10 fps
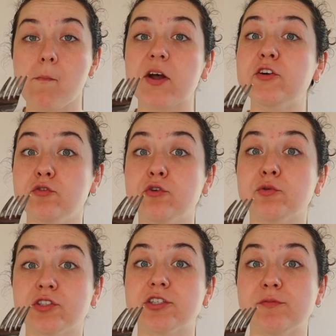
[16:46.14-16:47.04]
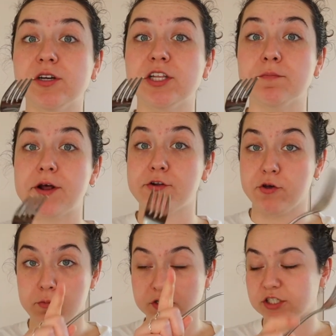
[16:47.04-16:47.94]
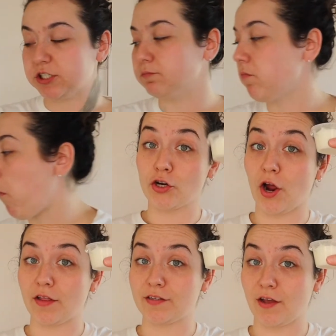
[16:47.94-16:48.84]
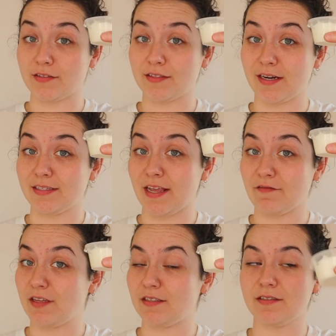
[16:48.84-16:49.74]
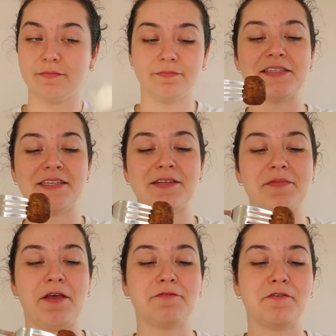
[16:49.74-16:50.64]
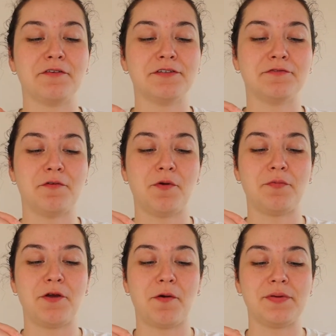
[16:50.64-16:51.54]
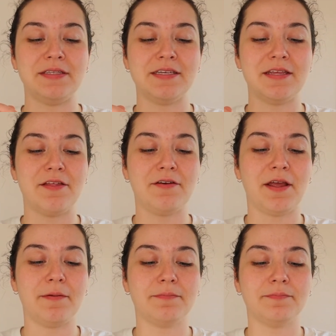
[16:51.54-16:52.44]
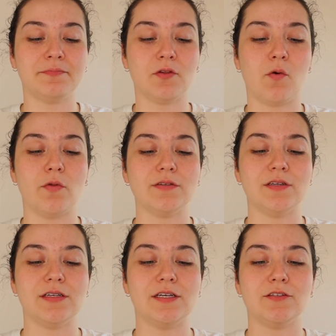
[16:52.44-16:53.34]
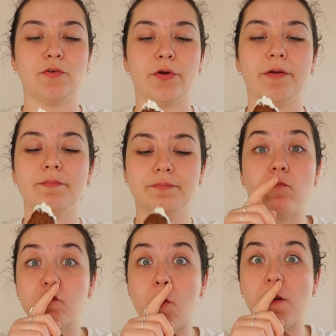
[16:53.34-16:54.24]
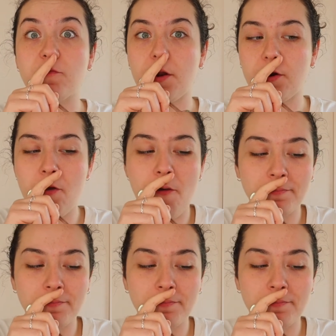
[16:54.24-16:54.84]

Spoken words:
I do know what's gonna make them better though. One second. Garlic sauce is gonna save these. This is some leftovers from when we got pizza the other night. Oh, this is gonna taste so good. So much better.